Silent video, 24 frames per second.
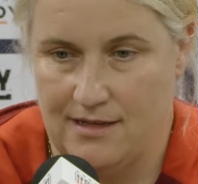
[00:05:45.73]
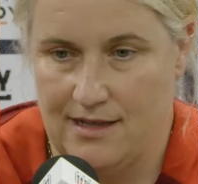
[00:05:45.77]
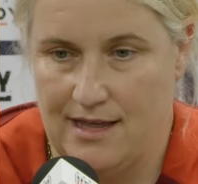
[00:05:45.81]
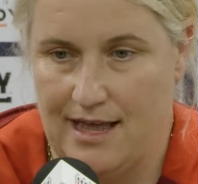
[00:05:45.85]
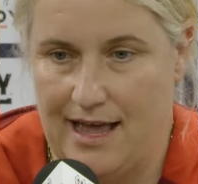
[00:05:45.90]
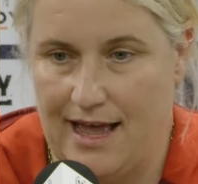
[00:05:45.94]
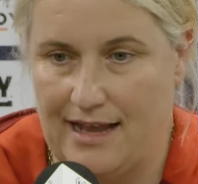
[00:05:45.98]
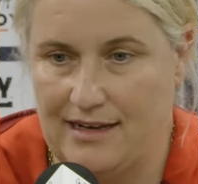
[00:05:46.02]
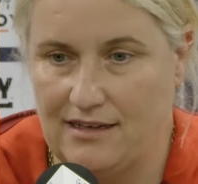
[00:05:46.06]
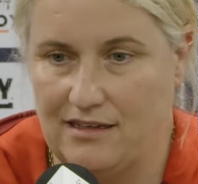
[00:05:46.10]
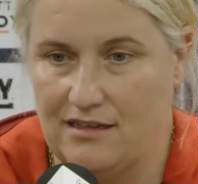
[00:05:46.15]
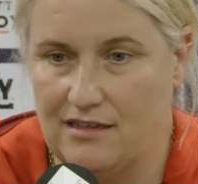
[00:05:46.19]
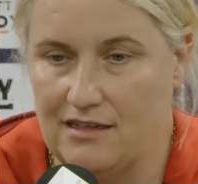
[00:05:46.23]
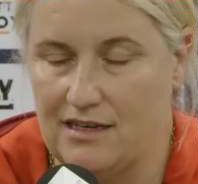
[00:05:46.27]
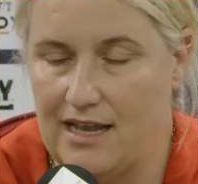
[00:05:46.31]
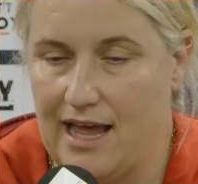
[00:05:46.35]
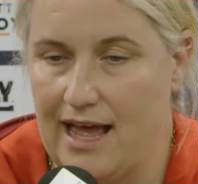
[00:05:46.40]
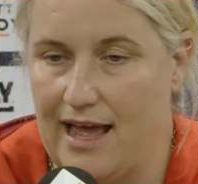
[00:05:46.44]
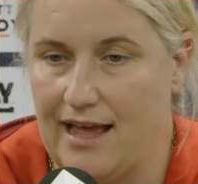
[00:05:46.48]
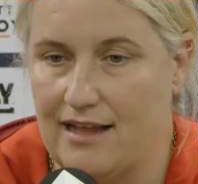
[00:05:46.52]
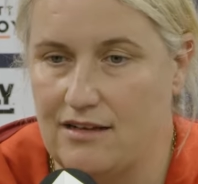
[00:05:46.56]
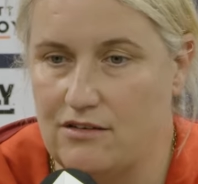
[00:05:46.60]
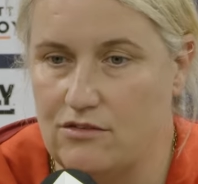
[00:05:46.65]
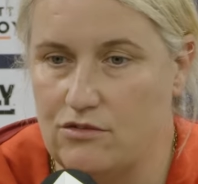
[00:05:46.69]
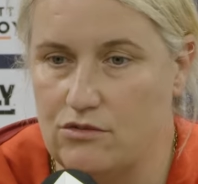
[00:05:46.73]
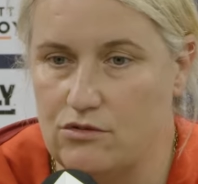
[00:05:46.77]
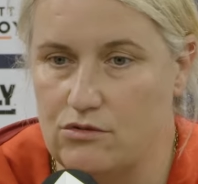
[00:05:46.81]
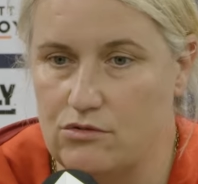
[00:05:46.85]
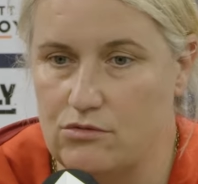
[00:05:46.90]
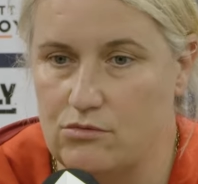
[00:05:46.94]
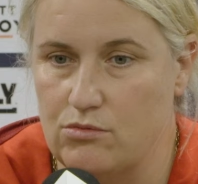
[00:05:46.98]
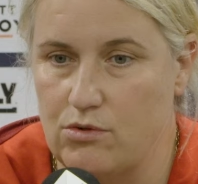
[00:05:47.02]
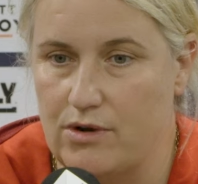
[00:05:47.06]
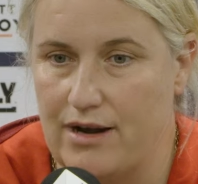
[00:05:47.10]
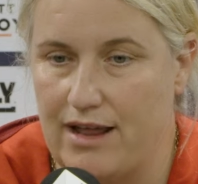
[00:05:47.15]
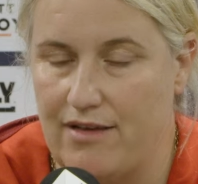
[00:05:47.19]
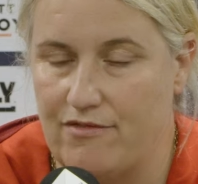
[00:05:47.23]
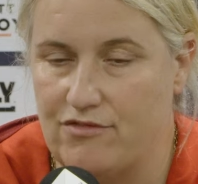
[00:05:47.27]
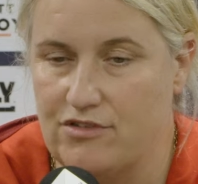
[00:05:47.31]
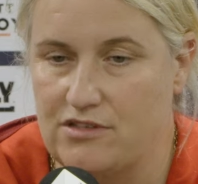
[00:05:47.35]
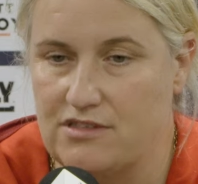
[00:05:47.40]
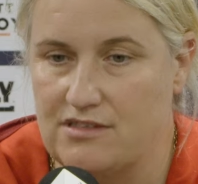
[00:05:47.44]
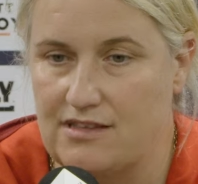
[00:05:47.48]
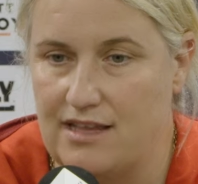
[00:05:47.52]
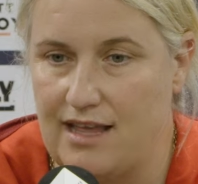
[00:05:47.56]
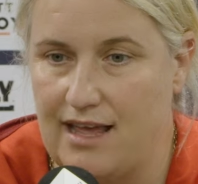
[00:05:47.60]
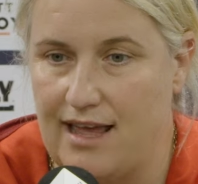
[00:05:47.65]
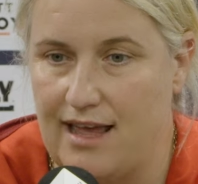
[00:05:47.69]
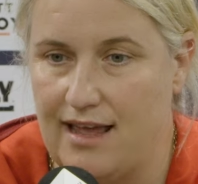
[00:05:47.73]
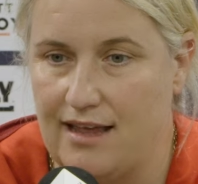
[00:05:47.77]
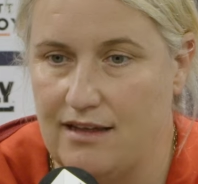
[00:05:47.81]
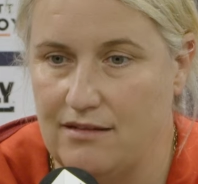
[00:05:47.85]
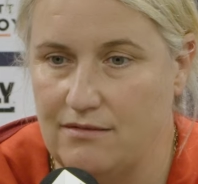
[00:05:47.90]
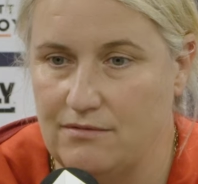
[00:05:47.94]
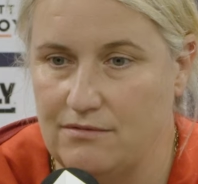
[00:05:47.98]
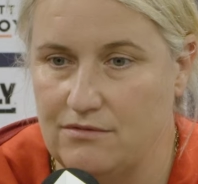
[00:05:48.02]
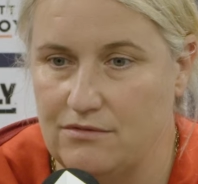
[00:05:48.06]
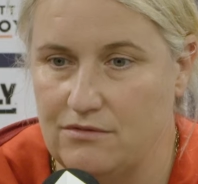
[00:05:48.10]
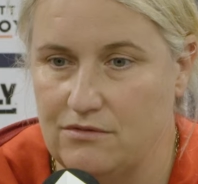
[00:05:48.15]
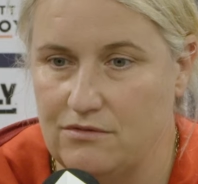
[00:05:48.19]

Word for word: and can handle whatever's there.